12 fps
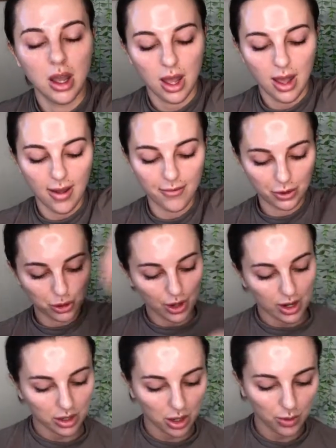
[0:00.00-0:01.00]
Uh, for
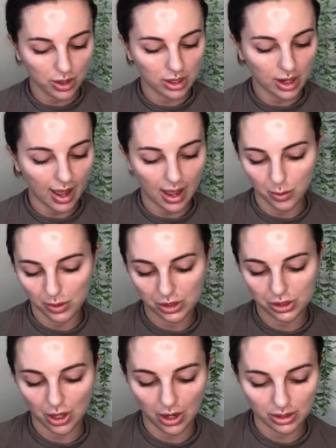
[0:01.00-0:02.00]
tretinoin, I would
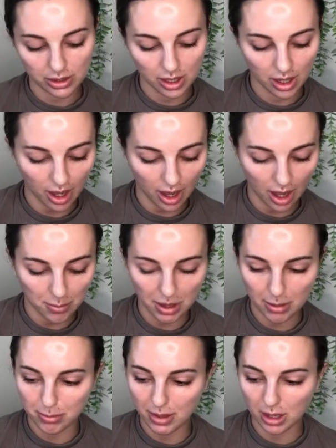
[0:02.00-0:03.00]
start um,
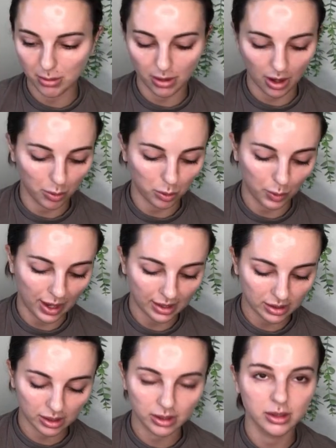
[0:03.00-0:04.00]
a minimum, I would
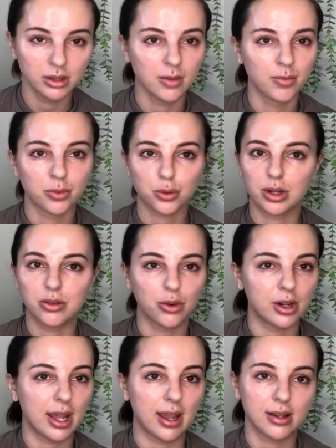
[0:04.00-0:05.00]
wait three to
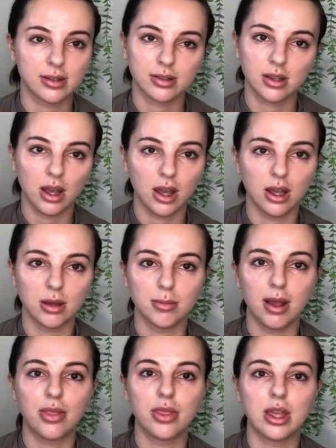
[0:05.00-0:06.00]
four days, um,
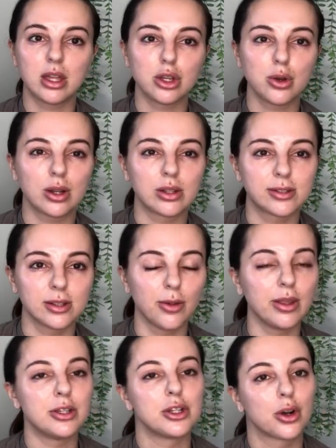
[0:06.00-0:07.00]
and then you can
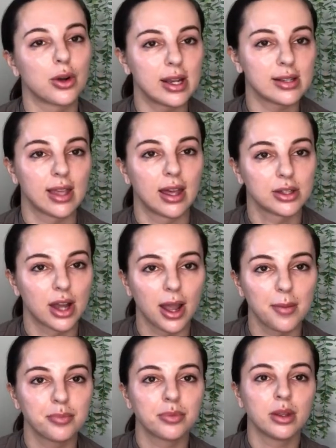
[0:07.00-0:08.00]
slowly decrease that
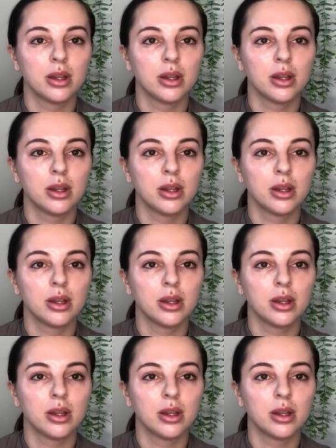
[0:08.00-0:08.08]
time.